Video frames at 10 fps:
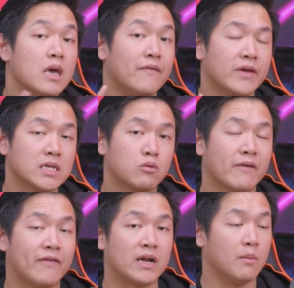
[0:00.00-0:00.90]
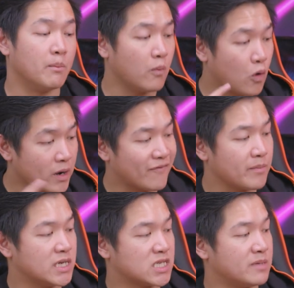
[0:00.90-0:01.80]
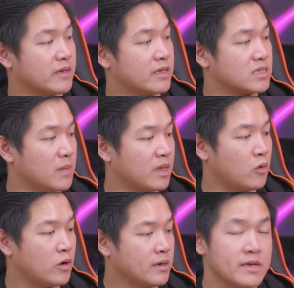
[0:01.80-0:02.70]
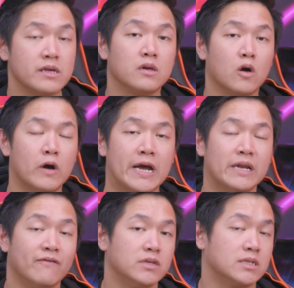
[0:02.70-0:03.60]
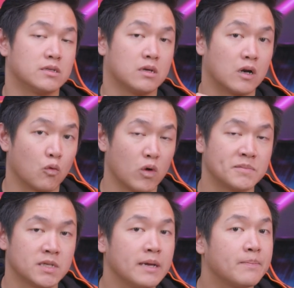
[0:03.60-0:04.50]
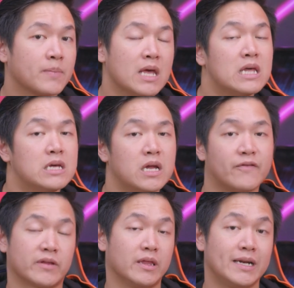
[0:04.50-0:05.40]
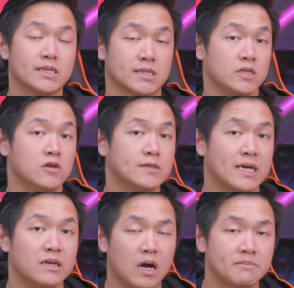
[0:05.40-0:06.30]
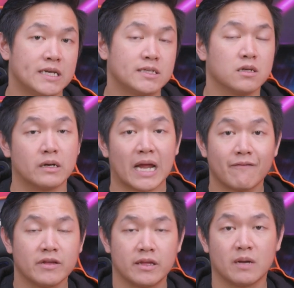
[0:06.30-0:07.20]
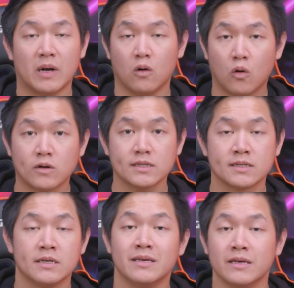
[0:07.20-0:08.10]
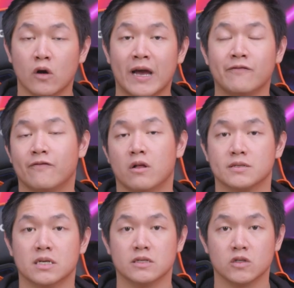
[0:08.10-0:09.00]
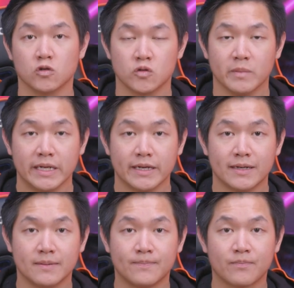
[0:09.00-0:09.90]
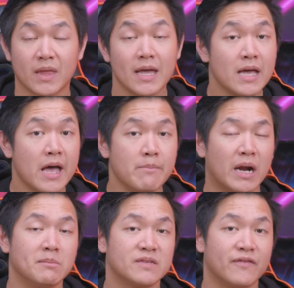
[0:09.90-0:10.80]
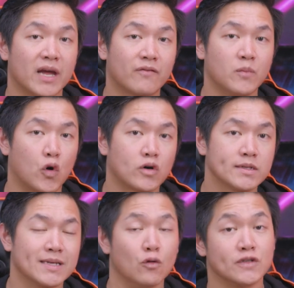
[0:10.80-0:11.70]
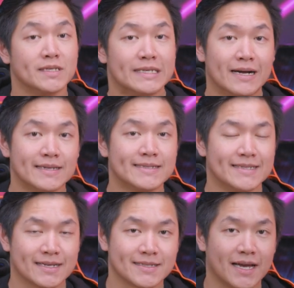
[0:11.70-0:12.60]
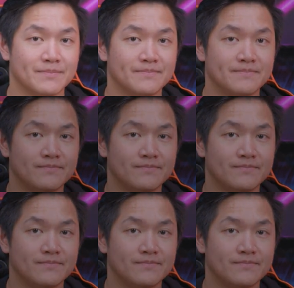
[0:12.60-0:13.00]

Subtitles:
If you guys want to find out more information about this motherboard, you can go ahead and visit us on our website. And for the latest news and updates on everything about Aorus, you can go ahead and follow us on social media. My name is Van from Aorus, and we'll see you guys next time.